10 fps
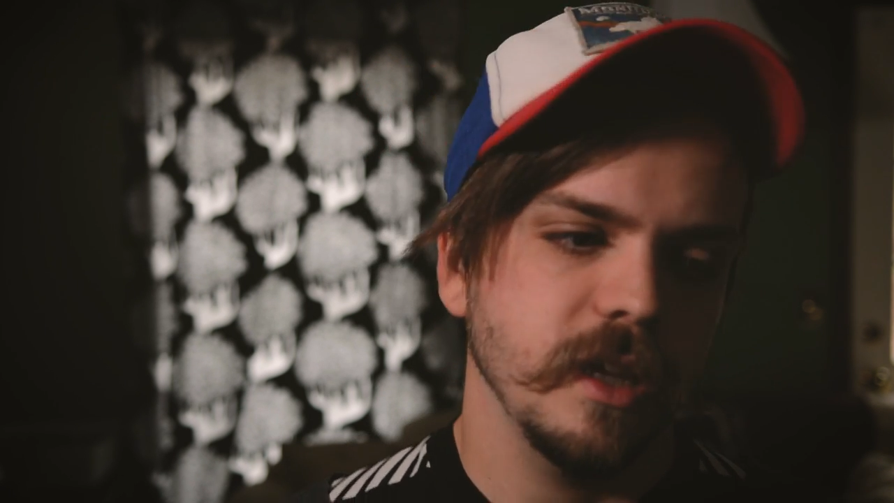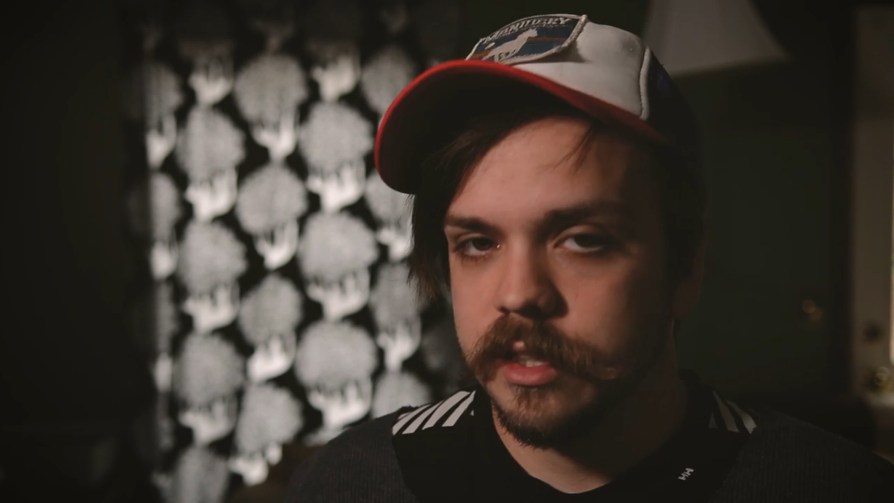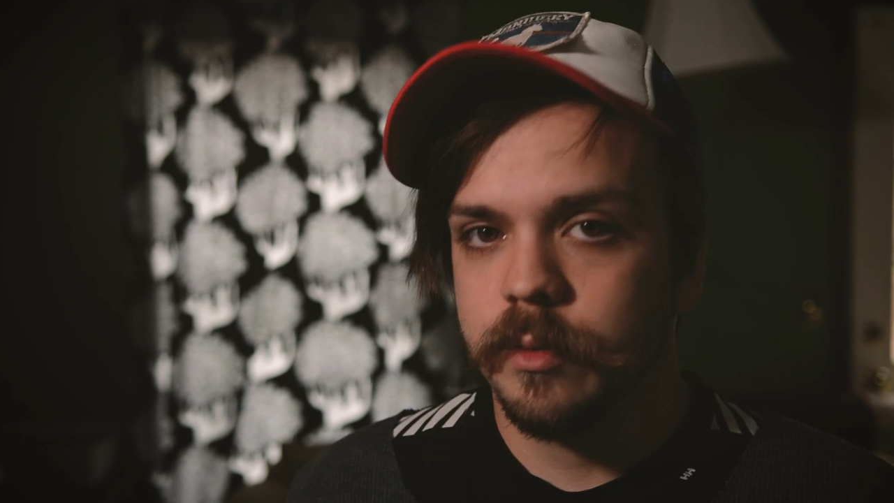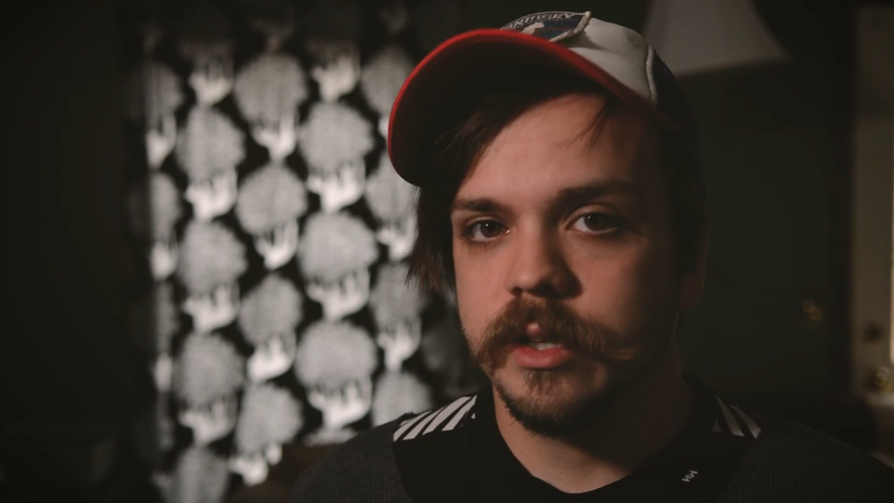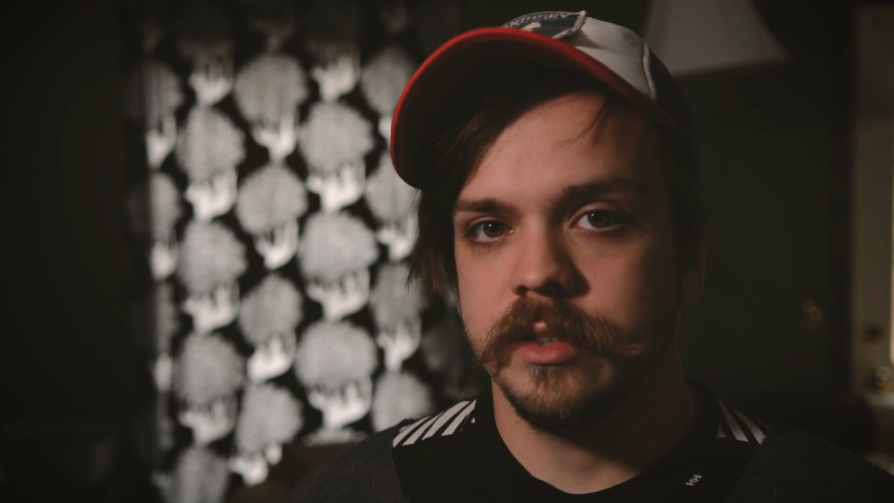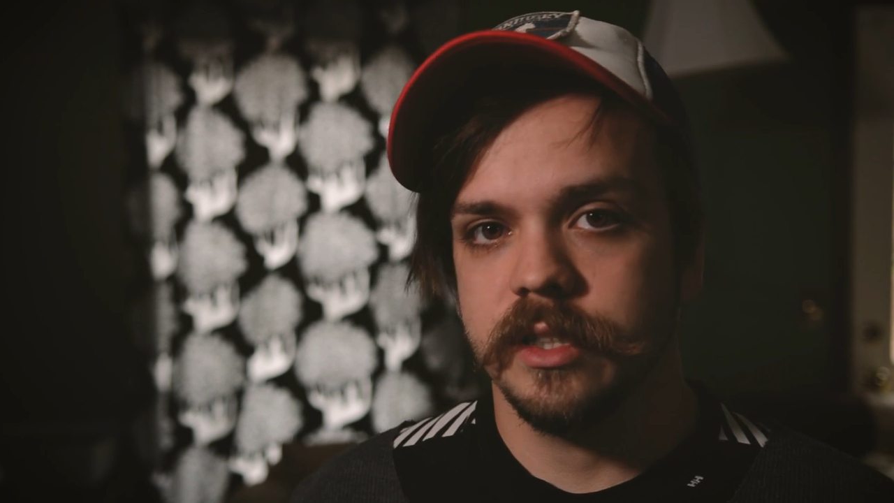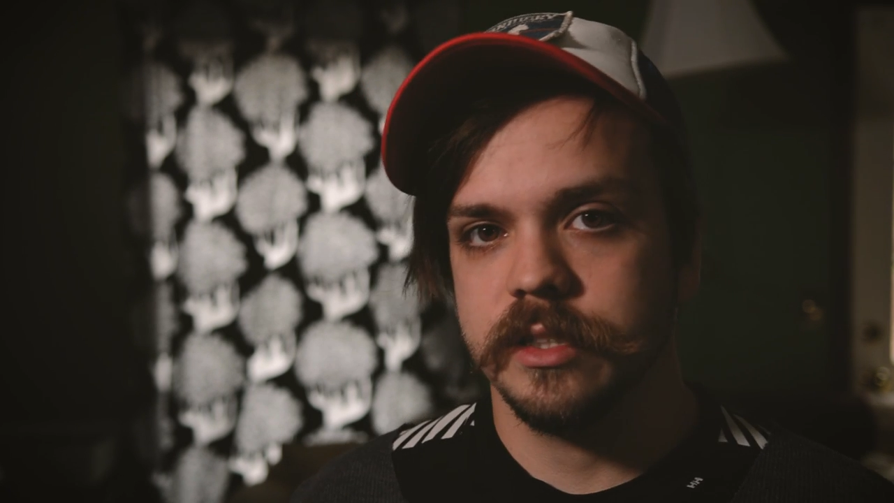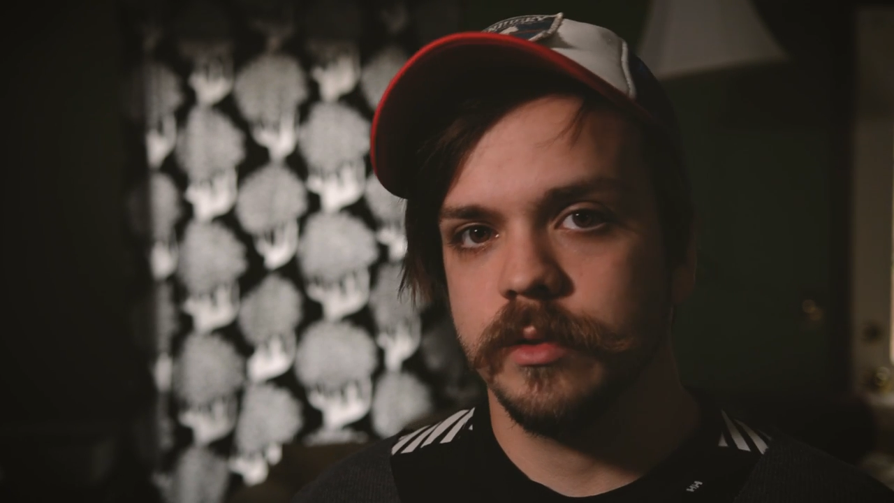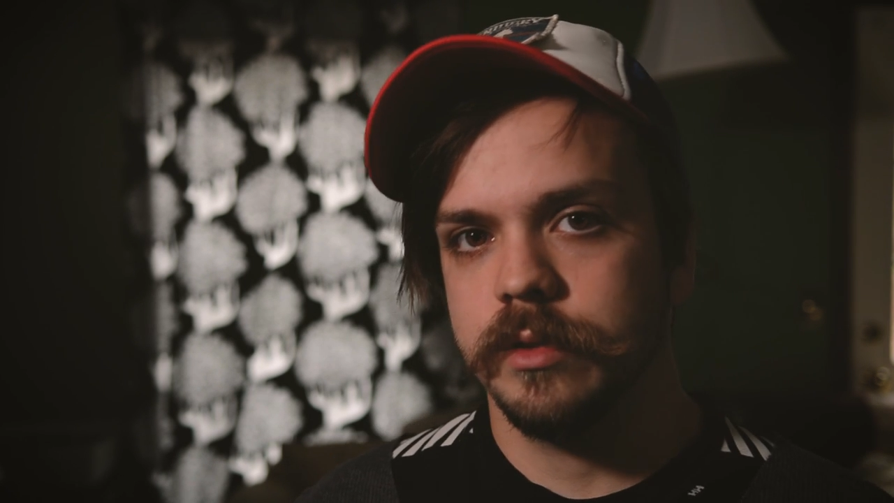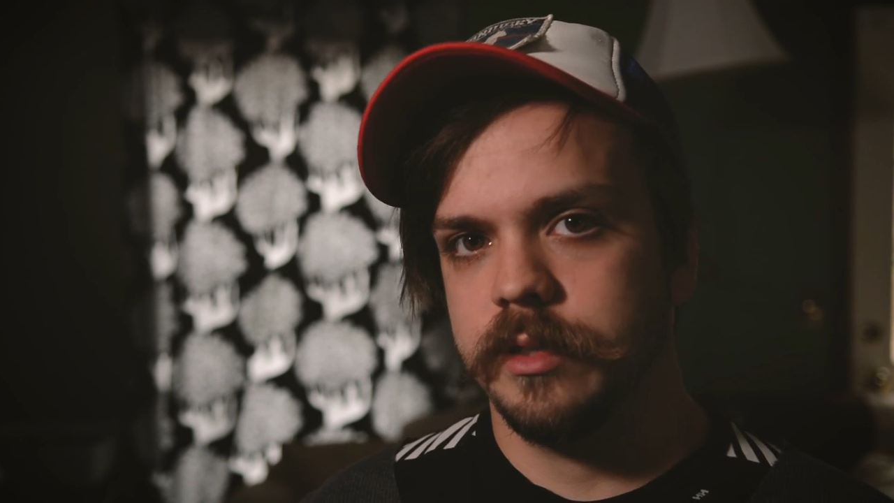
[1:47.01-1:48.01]
That way you're not
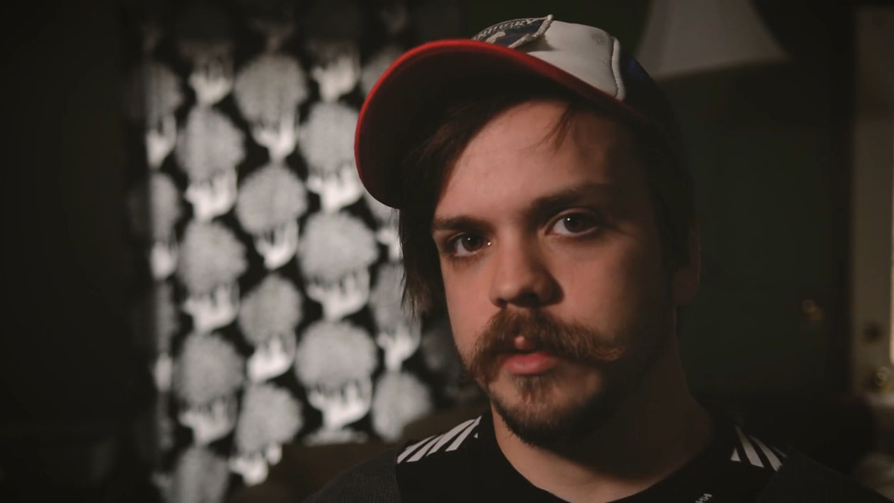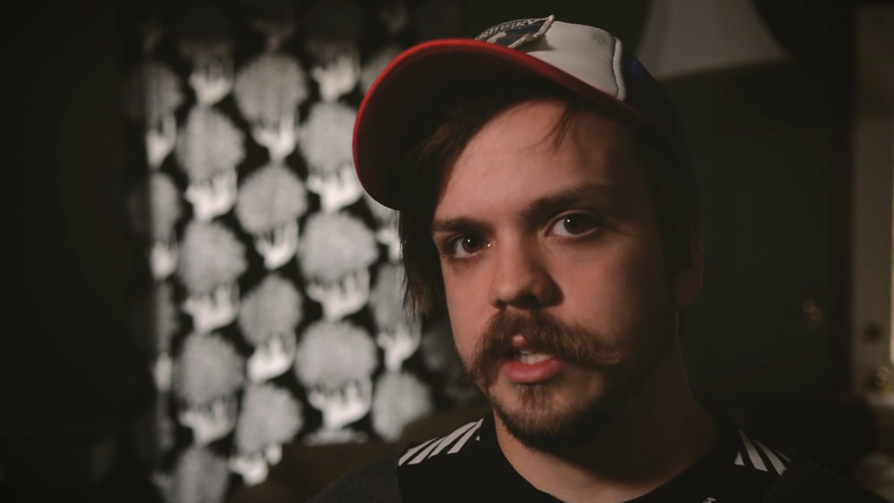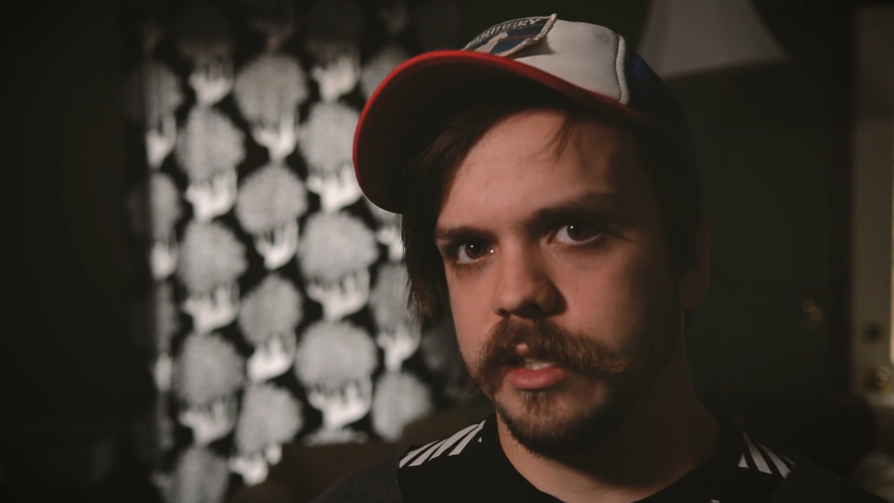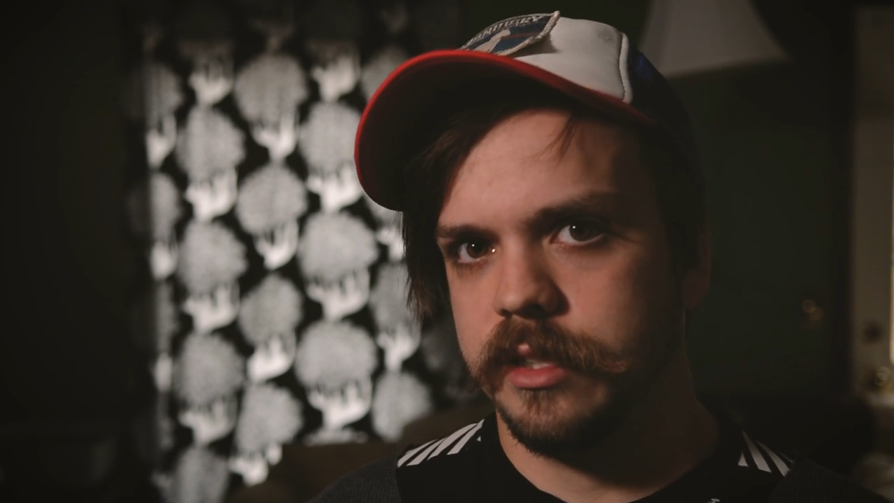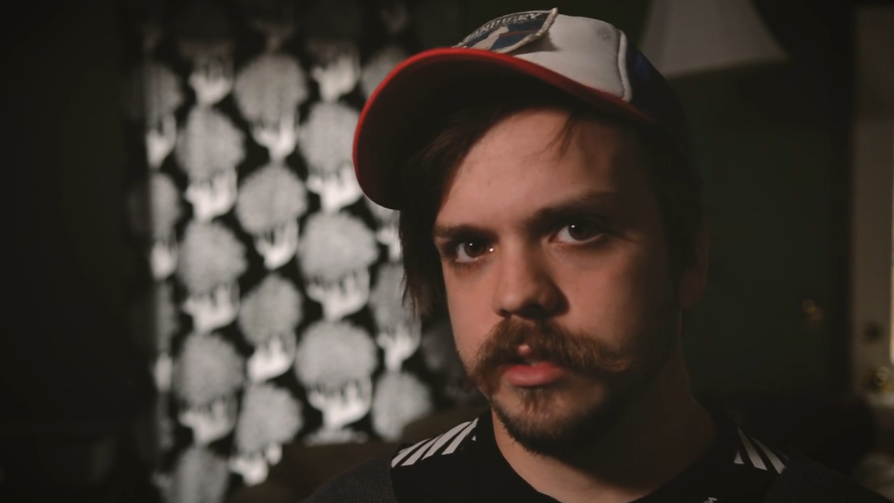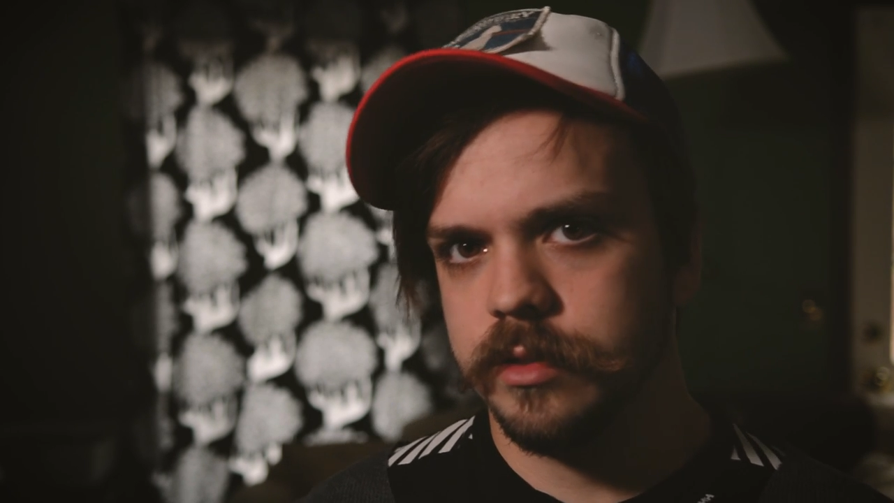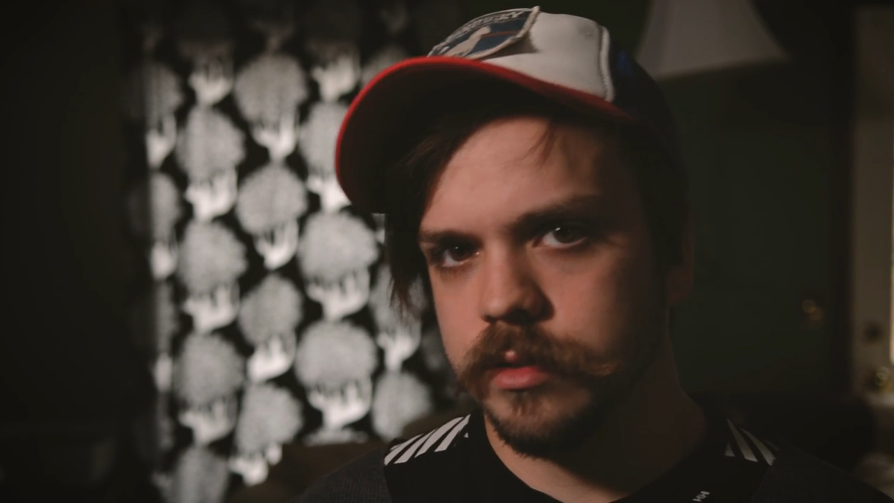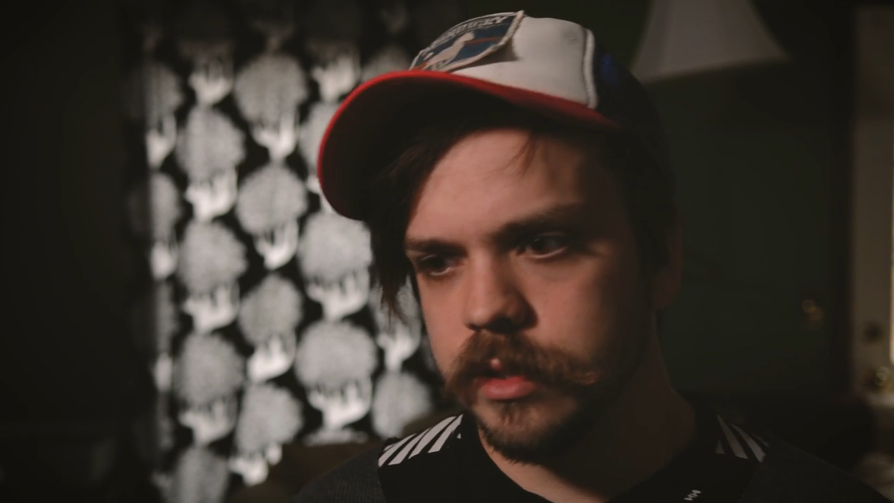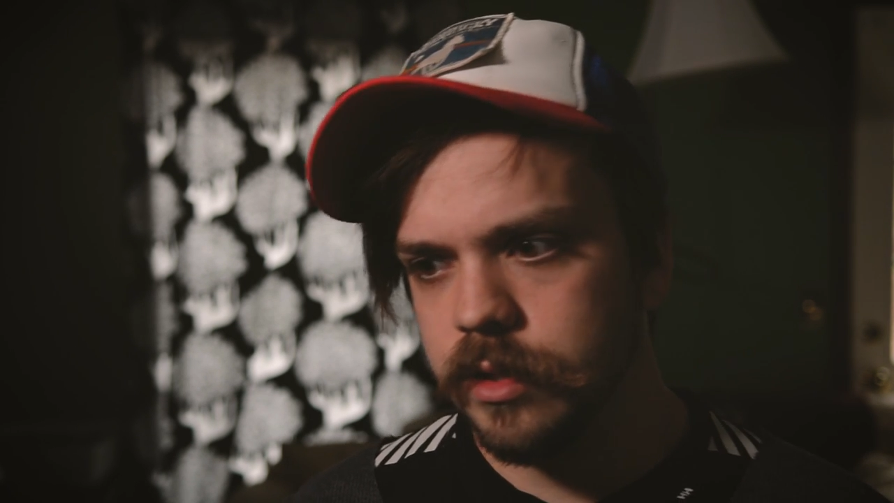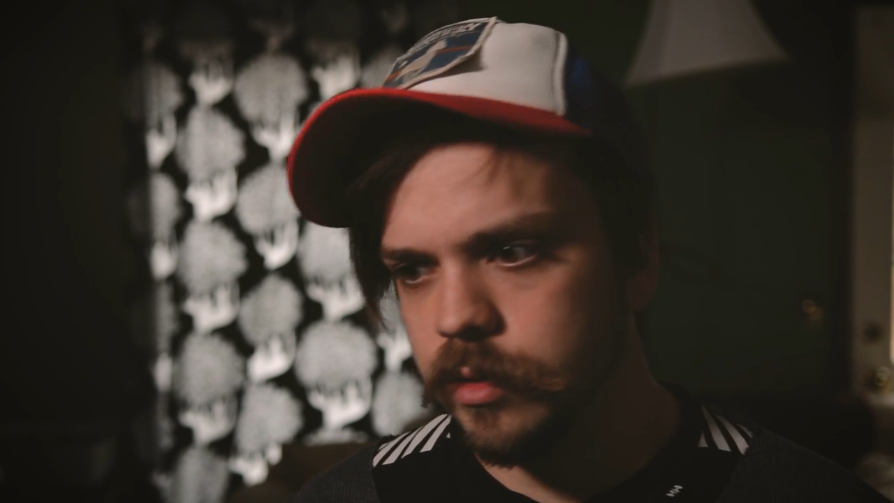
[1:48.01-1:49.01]
so worried about it getting stolen,